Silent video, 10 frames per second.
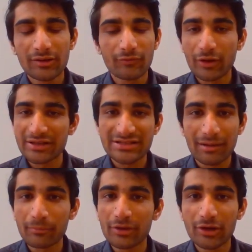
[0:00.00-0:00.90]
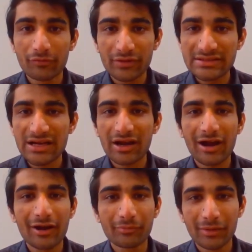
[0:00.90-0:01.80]
For example, your Visa
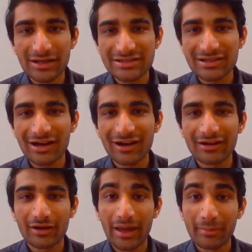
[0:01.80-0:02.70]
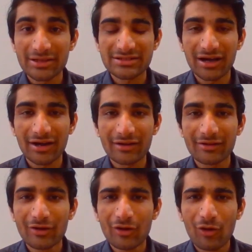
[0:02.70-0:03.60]
card, MasterCard, MX card,
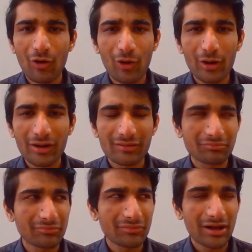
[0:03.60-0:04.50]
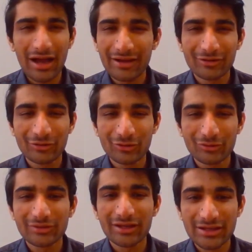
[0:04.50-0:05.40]
or I don't
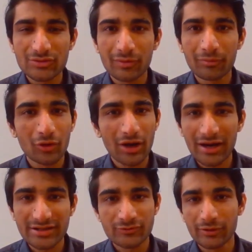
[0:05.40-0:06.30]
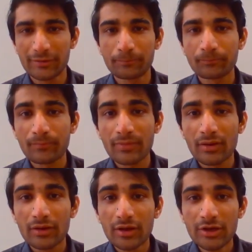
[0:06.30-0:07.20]
know, there is one more card as well.
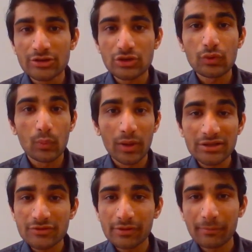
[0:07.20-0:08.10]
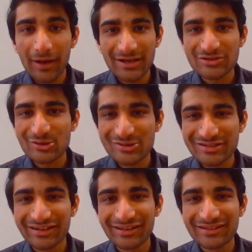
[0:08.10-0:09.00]
So once you will pass those
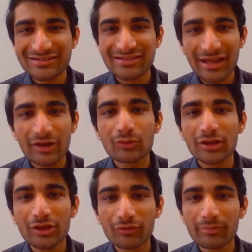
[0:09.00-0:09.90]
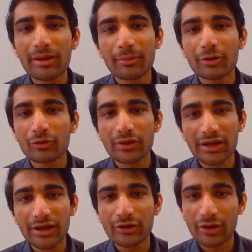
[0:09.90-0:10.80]
details, then only you will be able to
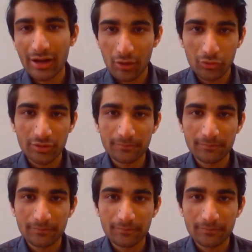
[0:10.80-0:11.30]
create your account.